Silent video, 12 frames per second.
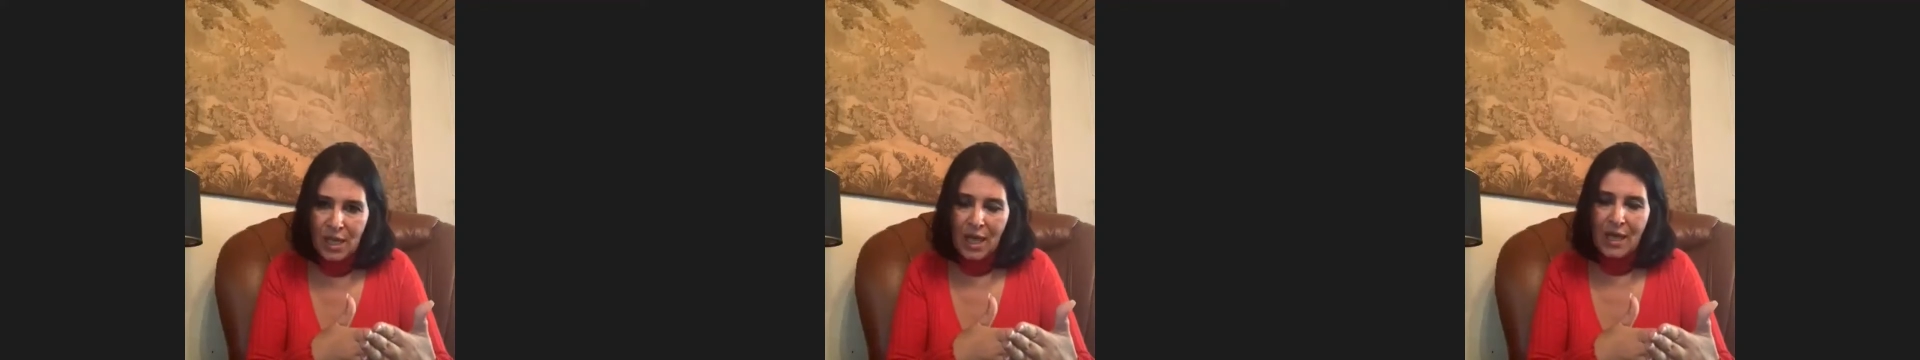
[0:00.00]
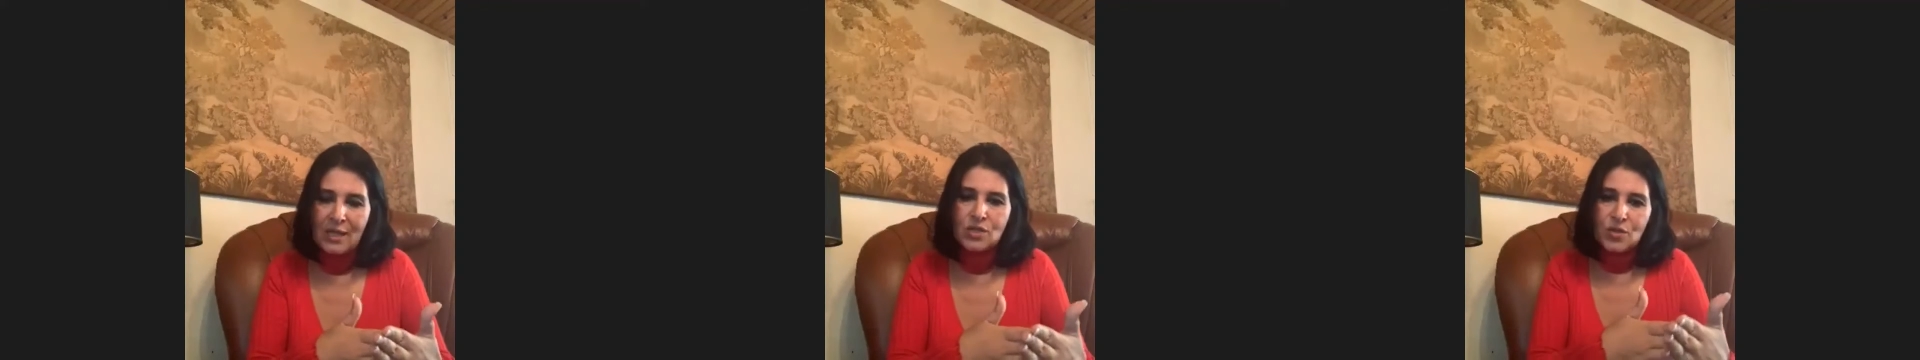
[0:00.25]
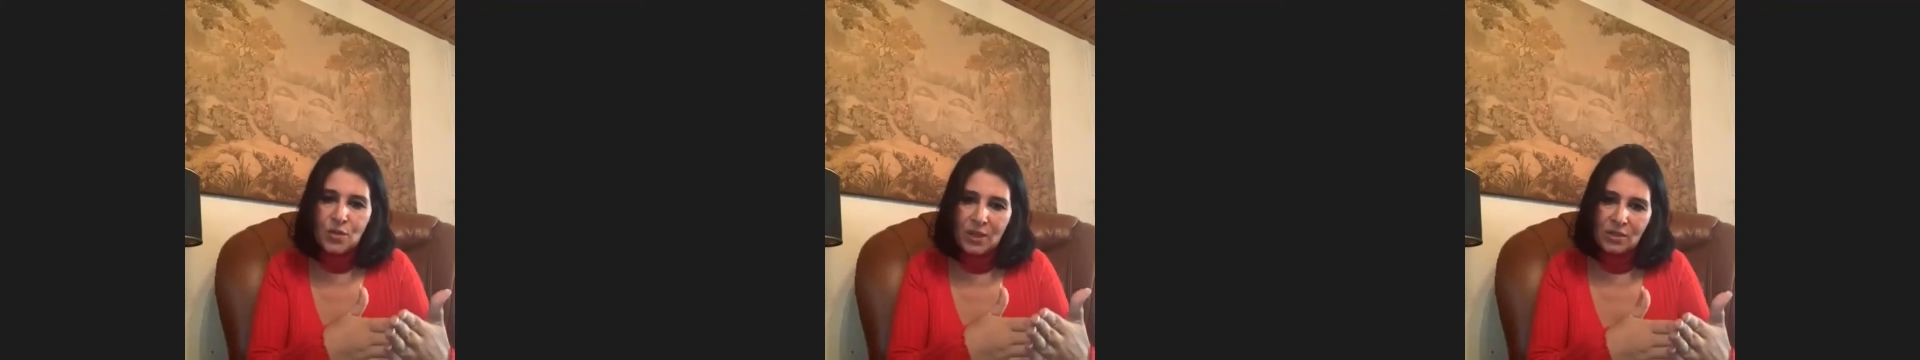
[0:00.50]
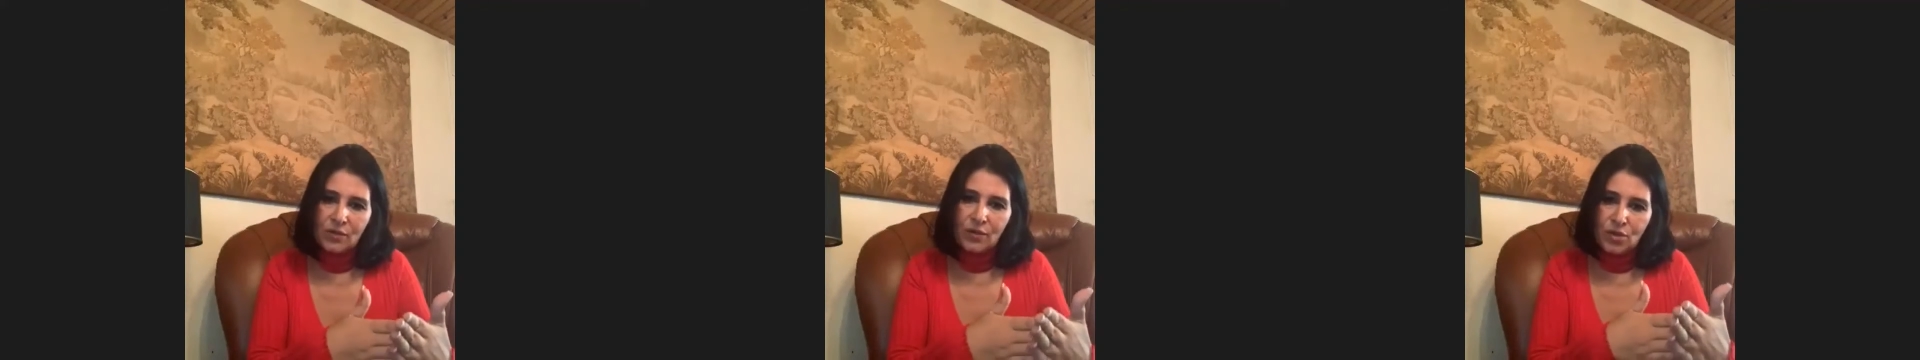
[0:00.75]
and
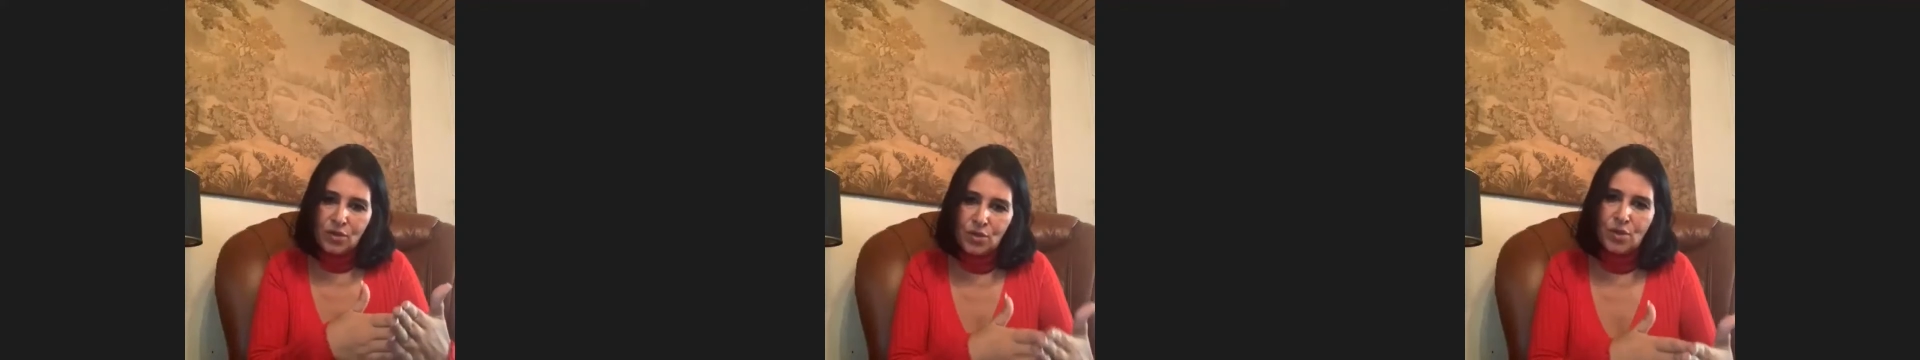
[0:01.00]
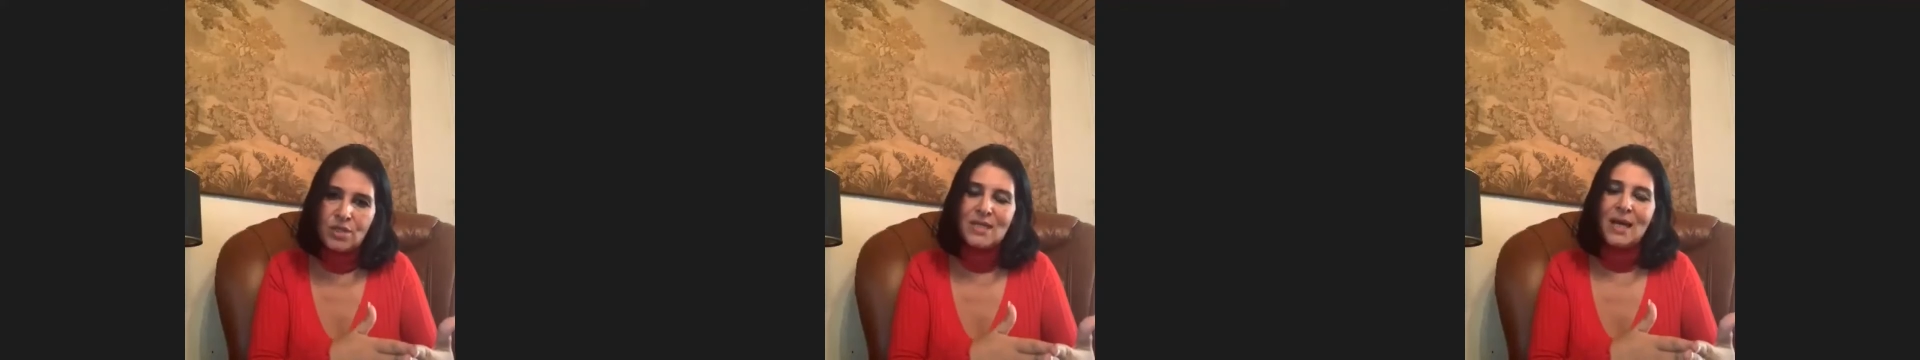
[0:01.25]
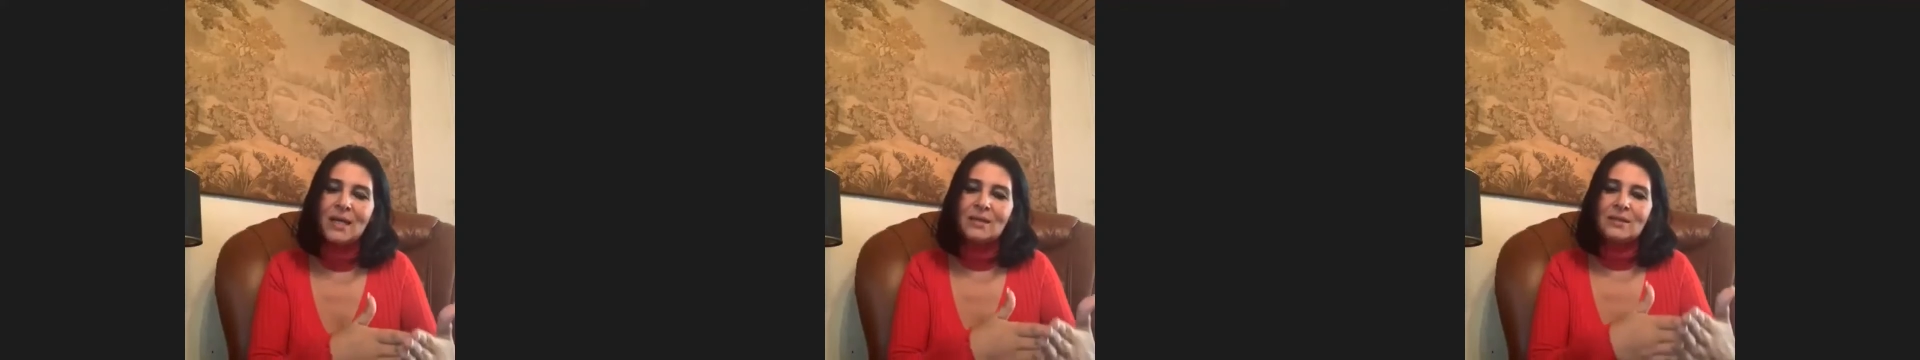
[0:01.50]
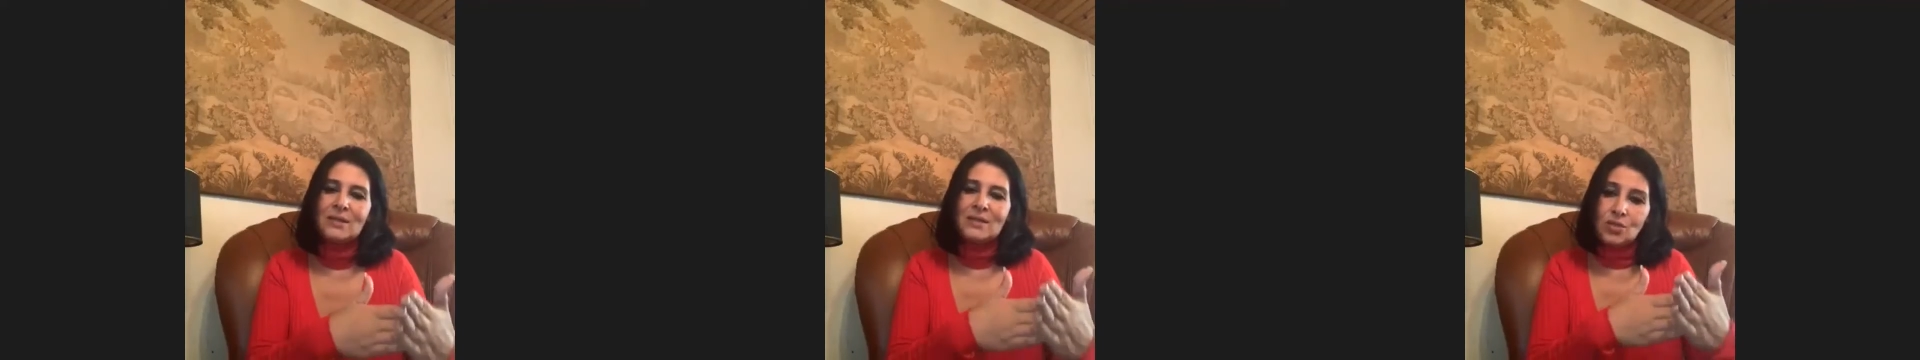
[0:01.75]
treat the source at
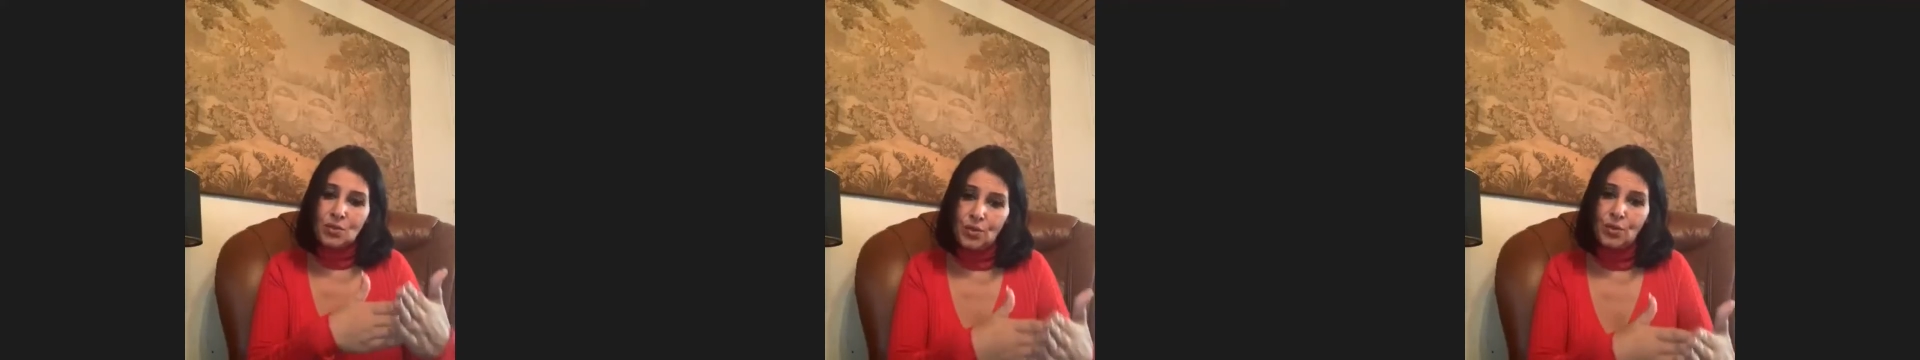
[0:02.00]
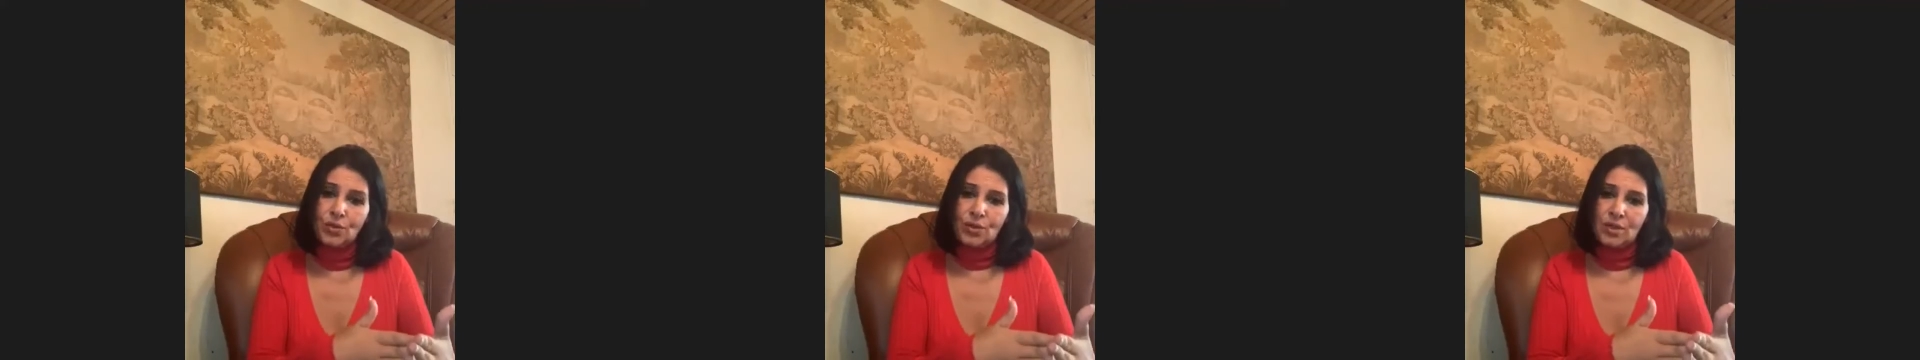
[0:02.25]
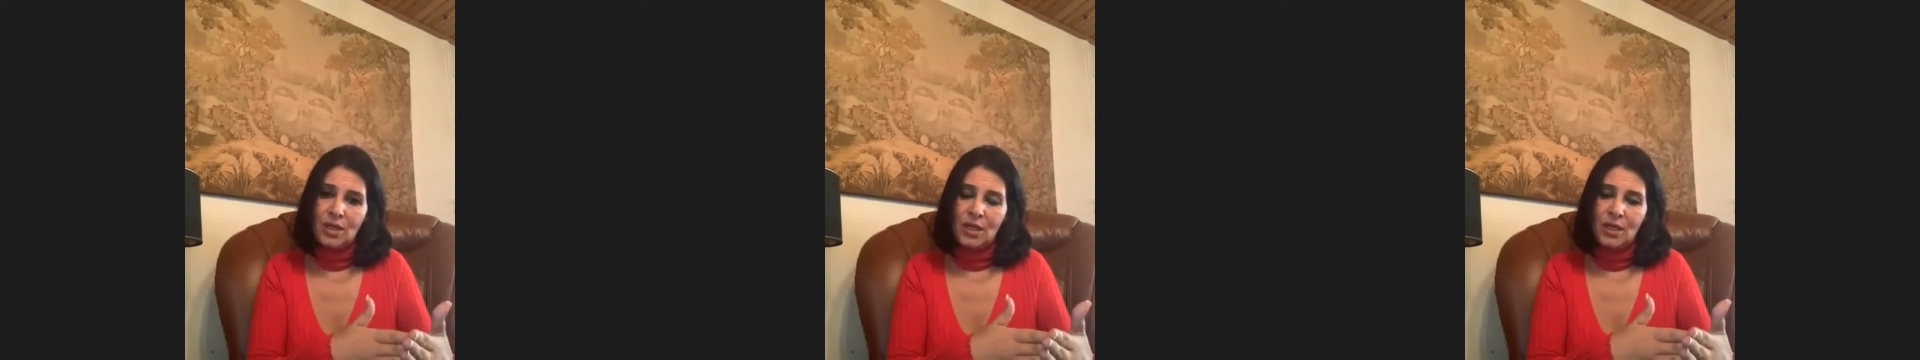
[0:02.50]
its root,